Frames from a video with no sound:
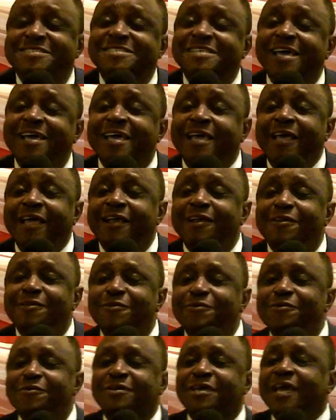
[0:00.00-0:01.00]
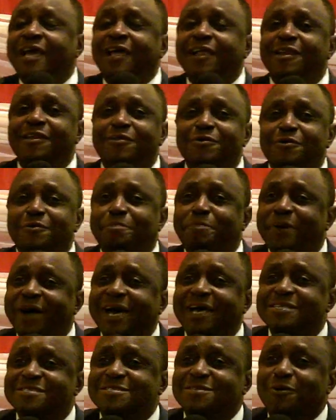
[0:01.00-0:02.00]
say, look,
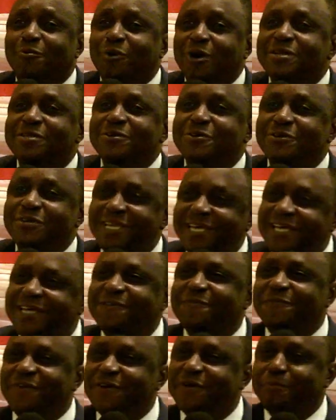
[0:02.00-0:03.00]
pastor, what do you need for